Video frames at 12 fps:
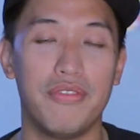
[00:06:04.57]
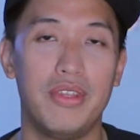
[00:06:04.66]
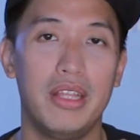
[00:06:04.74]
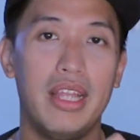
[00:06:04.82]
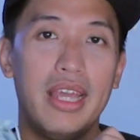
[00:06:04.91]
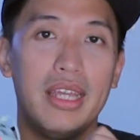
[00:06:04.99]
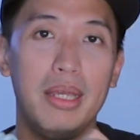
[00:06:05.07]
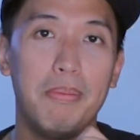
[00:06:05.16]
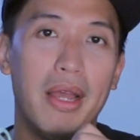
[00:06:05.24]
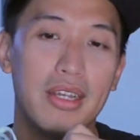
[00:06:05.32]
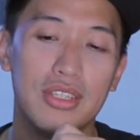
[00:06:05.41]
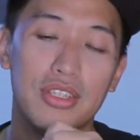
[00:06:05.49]
of the Nike
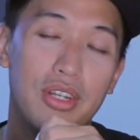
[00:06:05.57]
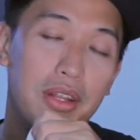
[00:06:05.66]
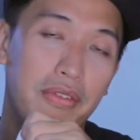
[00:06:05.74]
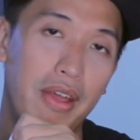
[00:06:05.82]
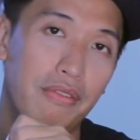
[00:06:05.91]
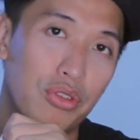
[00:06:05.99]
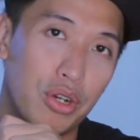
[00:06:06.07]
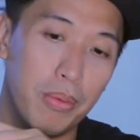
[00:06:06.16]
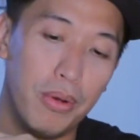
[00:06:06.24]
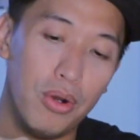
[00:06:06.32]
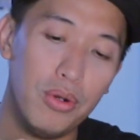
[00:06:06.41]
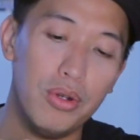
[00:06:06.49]
Pegasus 35
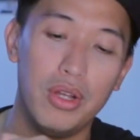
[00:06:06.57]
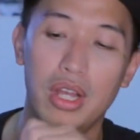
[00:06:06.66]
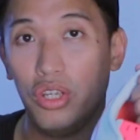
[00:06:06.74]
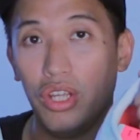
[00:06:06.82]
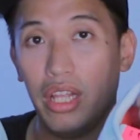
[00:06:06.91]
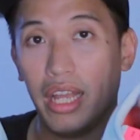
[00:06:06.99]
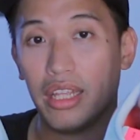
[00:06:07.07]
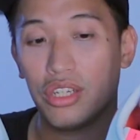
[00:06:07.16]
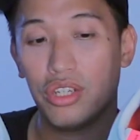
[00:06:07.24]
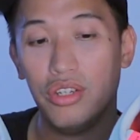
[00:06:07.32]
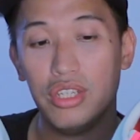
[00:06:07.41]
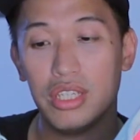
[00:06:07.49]
Turbo. Do you like the
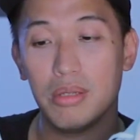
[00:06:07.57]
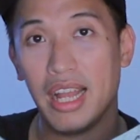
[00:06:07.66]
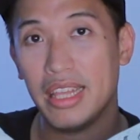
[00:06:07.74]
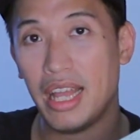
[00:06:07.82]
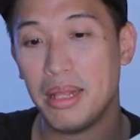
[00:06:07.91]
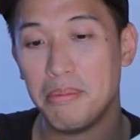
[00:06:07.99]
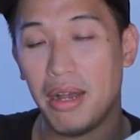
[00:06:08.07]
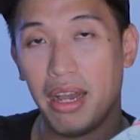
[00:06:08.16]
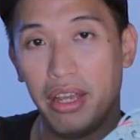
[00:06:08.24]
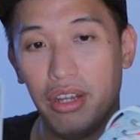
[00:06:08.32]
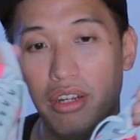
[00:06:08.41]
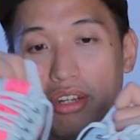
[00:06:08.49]
shoes? Kaganahan ba
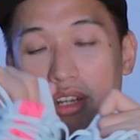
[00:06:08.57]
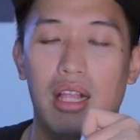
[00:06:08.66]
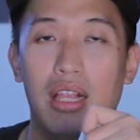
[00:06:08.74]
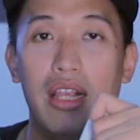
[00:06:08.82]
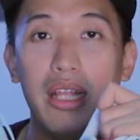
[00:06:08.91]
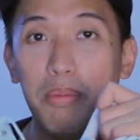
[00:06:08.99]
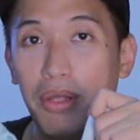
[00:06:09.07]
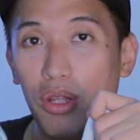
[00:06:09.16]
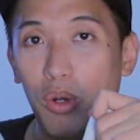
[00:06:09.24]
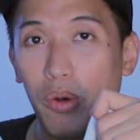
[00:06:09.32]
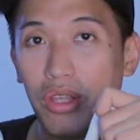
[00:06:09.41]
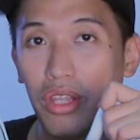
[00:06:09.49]
kayo? Let me
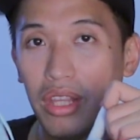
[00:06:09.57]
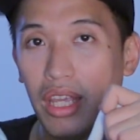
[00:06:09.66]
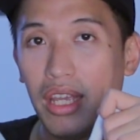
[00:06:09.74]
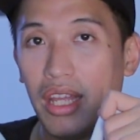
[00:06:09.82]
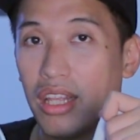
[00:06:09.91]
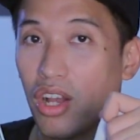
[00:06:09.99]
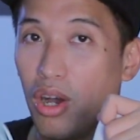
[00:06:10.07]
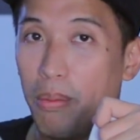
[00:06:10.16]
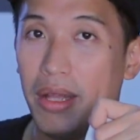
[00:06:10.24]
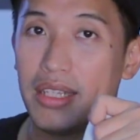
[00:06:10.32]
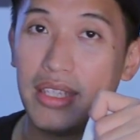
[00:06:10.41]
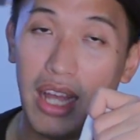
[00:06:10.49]
know what you think in the
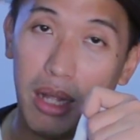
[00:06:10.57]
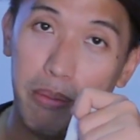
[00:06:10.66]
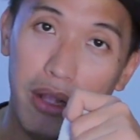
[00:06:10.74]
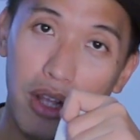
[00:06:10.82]
comments down